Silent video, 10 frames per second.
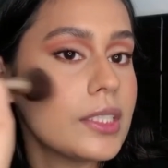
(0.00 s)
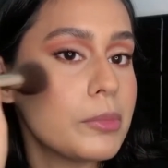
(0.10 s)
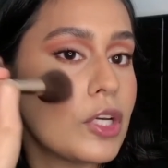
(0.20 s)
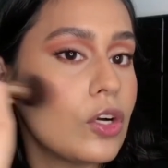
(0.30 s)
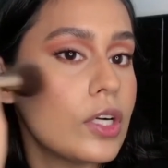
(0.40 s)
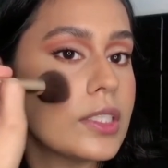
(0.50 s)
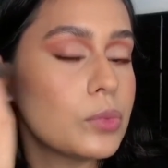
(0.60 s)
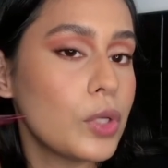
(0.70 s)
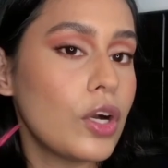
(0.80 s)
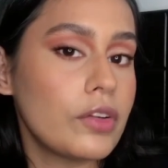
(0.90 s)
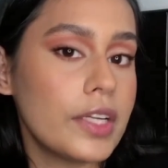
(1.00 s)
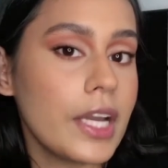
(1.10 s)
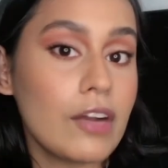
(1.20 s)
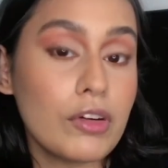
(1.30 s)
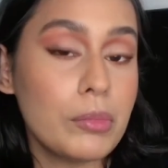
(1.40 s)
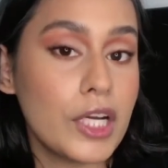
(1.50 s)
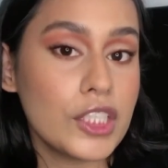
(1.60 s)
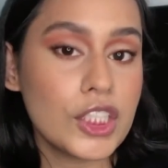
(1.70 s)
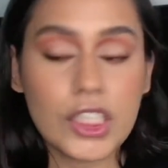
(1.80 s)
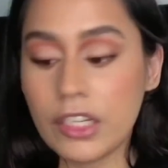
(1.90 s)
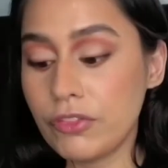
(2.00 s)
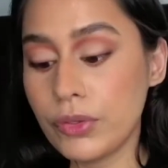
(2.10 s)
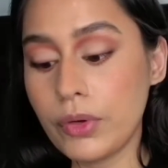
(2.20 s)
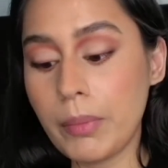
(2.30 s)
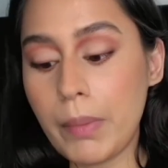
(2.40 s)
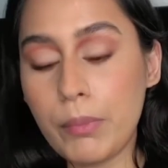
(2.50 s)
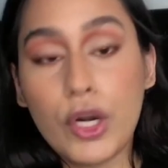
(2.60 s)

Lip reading: because we already have a blush, if you remember.